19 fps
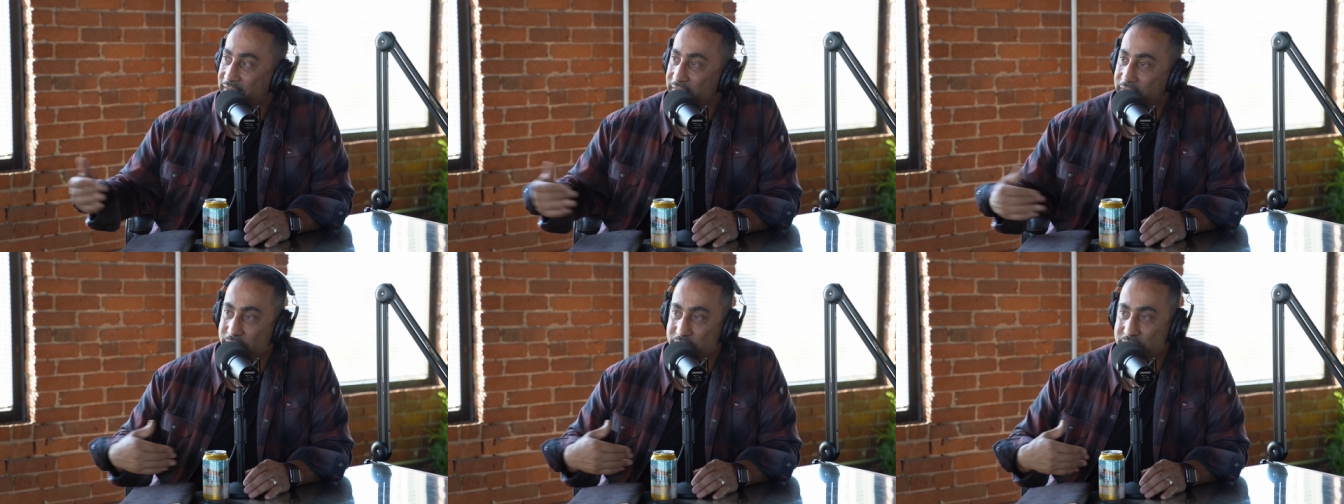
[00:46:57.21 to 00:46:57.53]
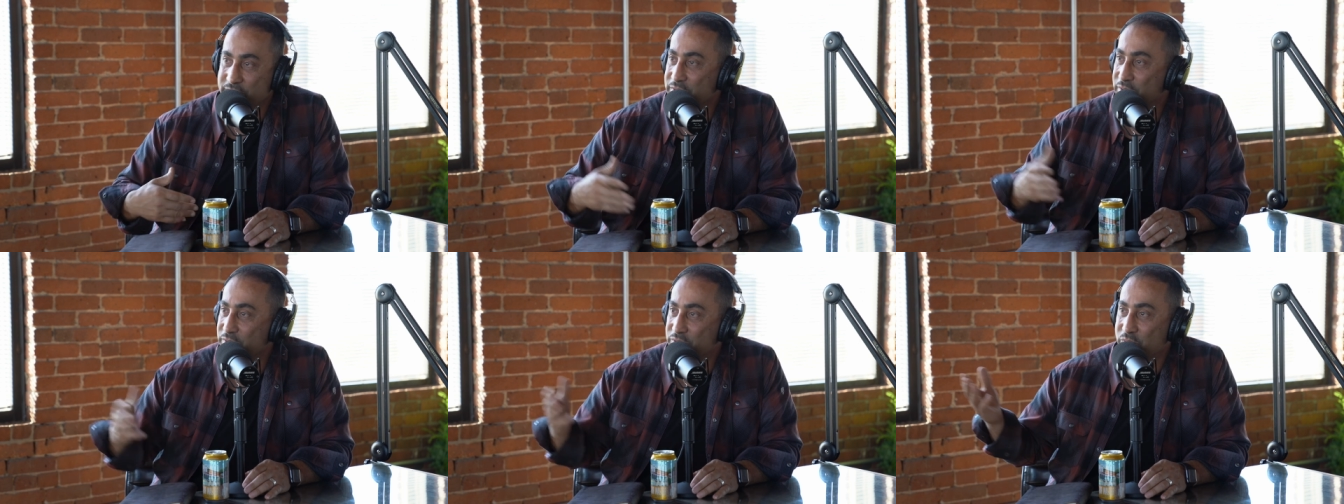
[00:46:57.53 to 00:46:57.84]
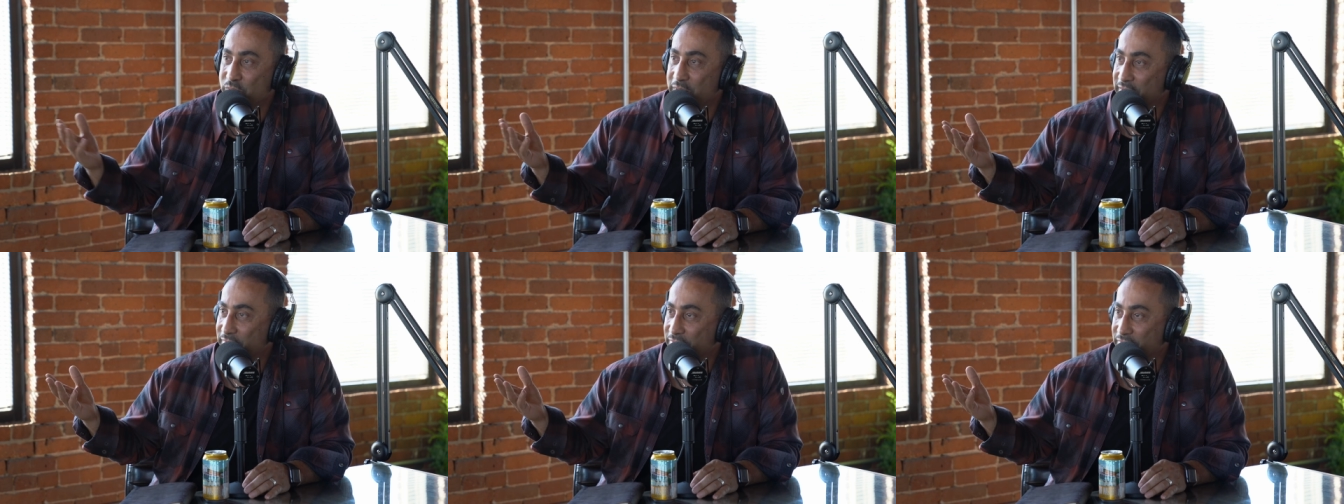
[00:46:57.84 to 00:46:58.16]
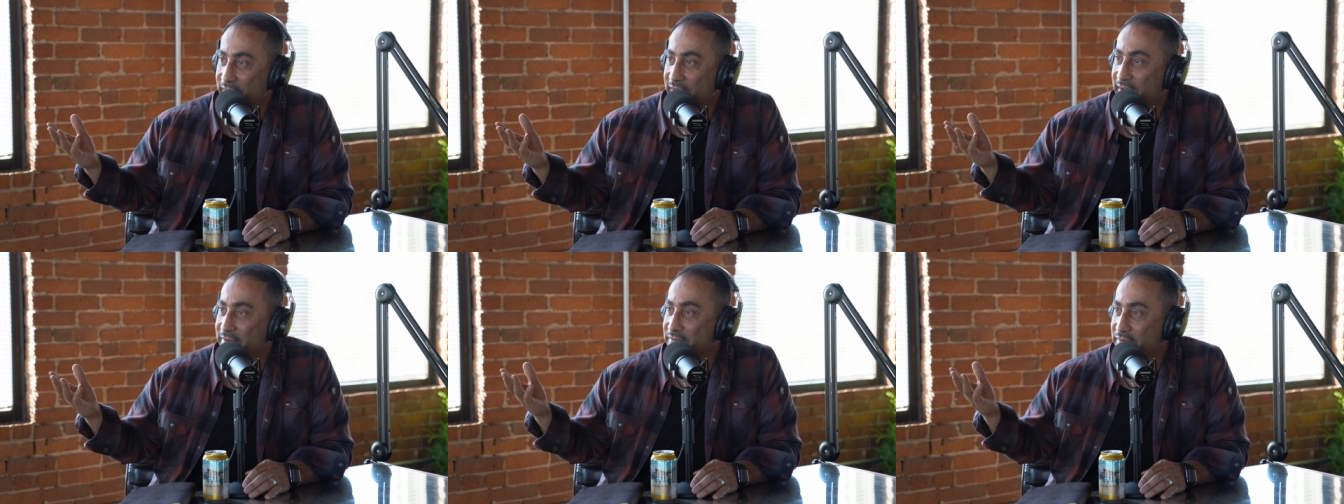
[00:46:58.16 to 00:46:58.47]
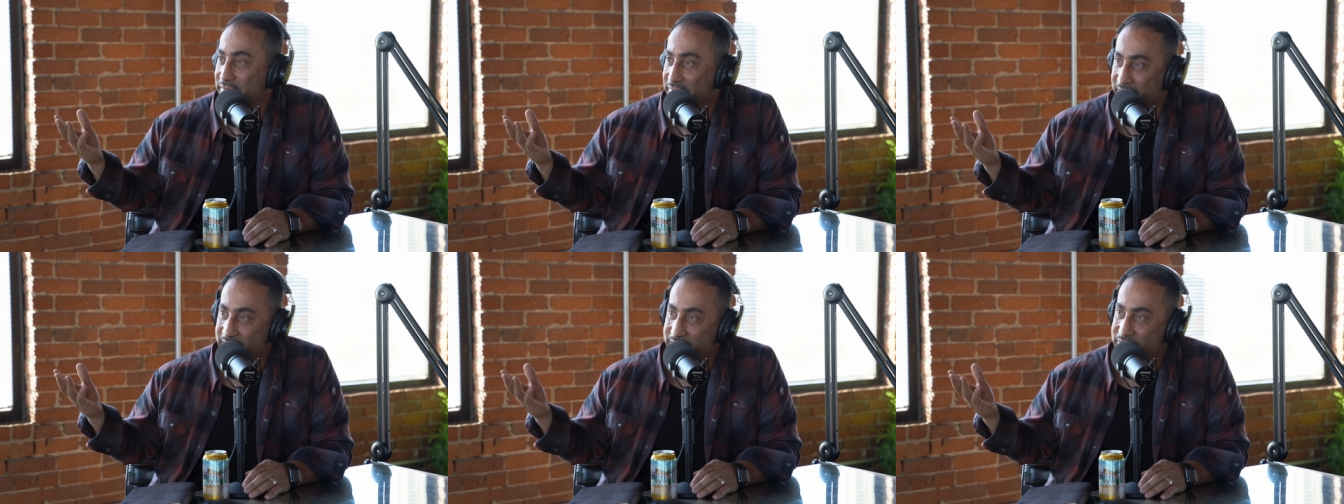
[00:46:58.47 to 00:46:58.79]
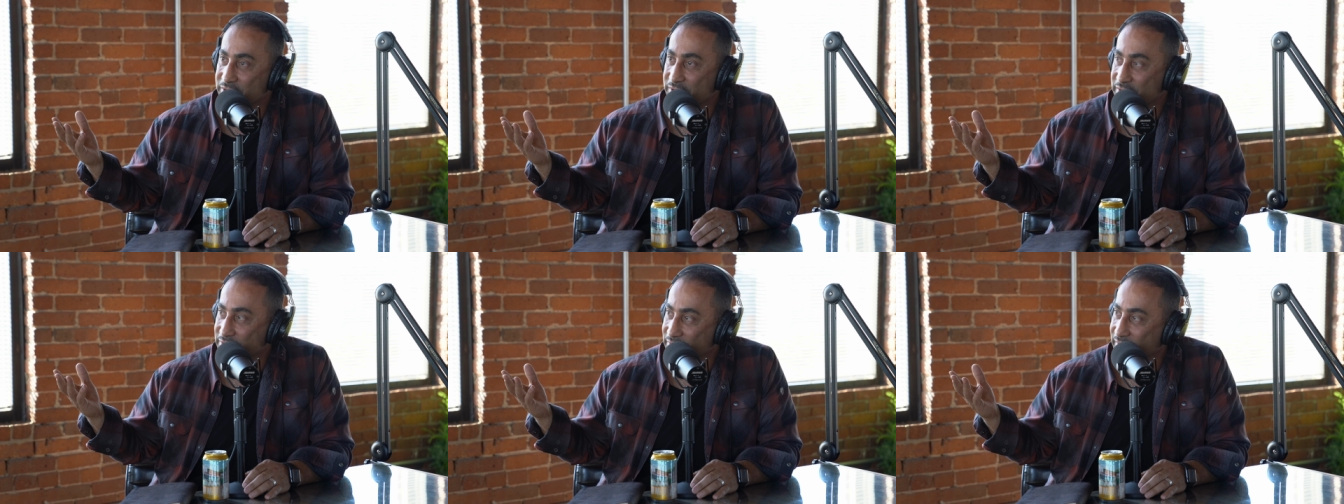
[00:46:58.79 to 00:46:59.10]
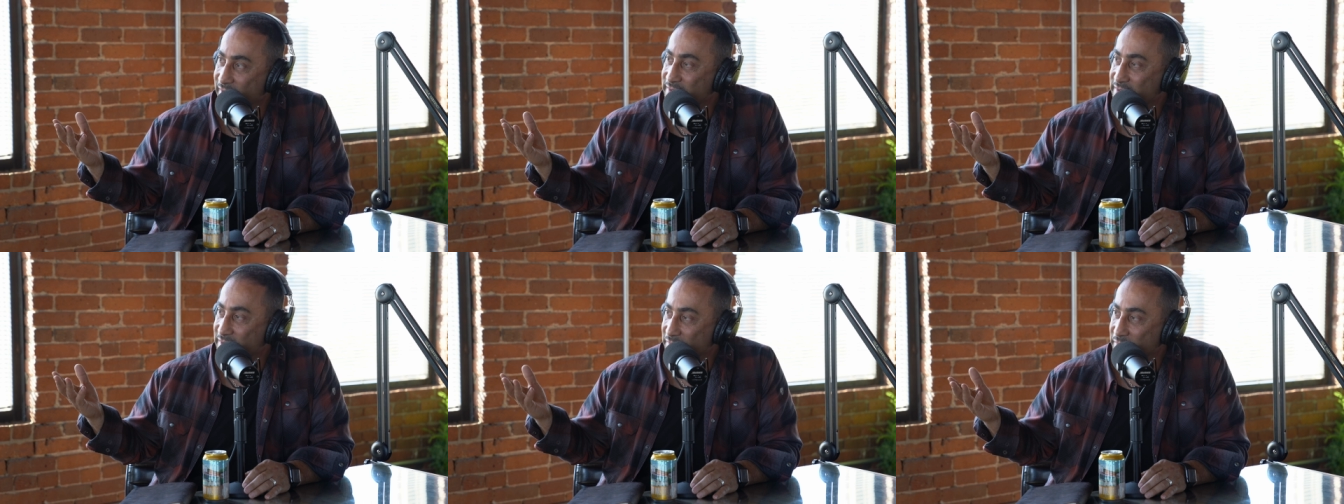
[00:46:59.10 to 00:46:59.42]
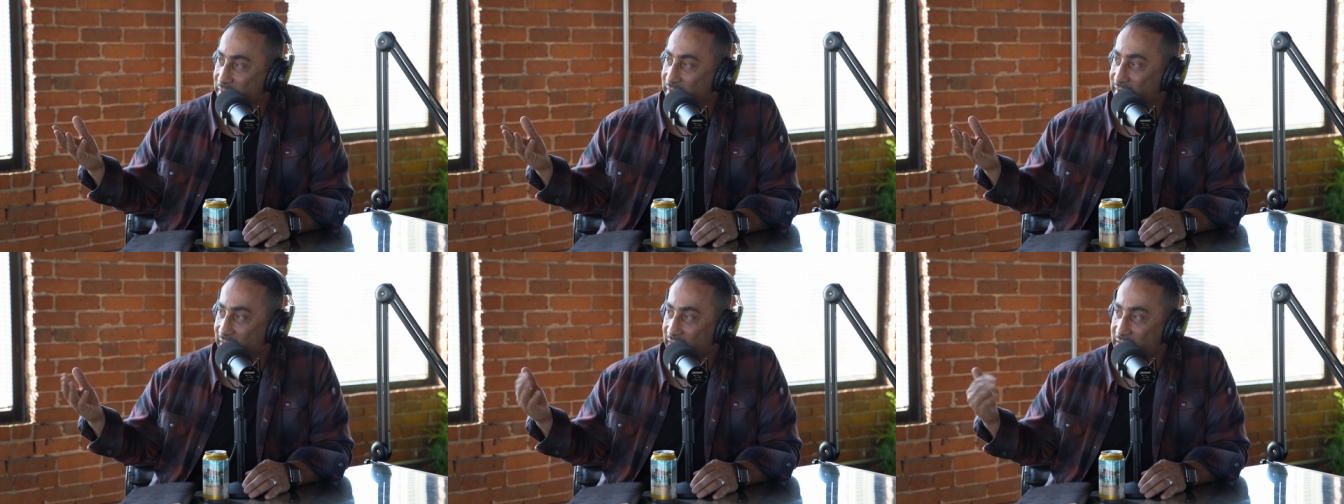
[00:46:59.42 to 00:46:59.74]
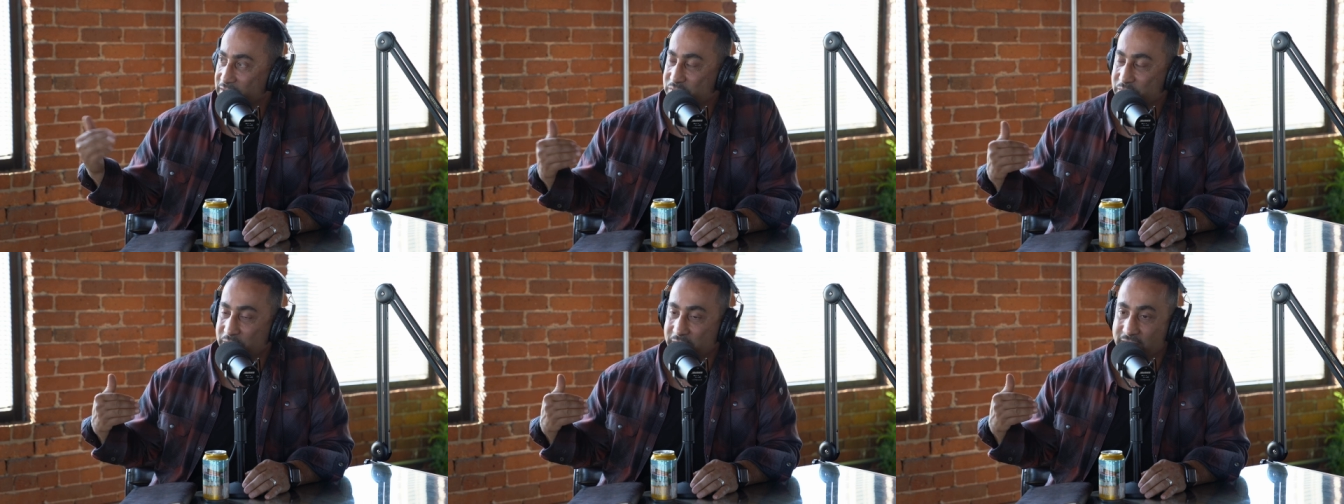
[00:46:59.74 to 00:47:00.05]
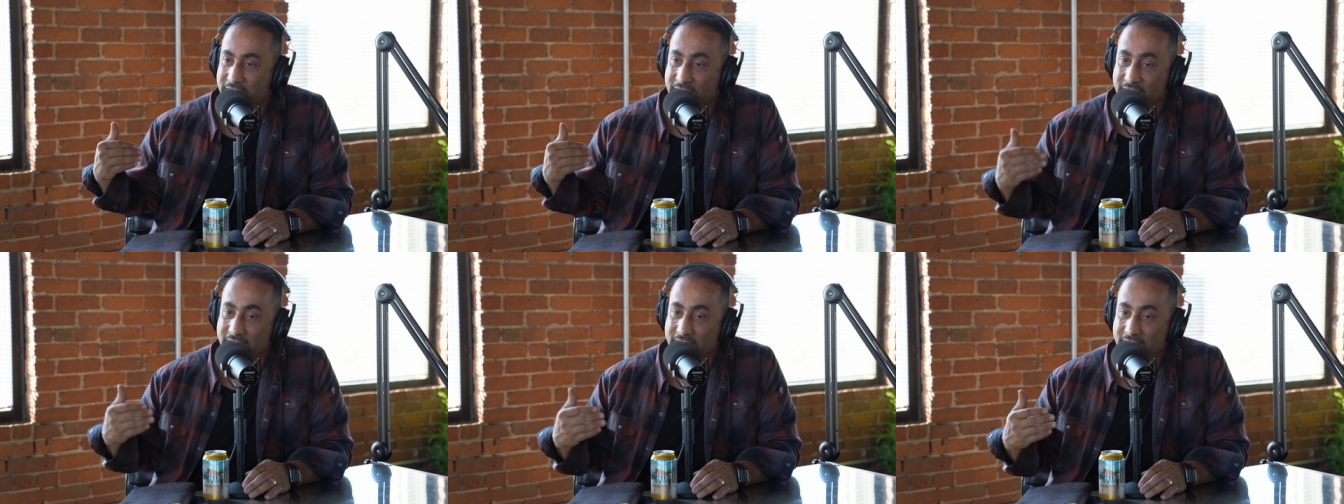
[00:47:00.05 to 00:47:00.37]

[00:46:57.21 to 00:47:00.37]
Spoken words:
There was no 25 investor trying to bid against me.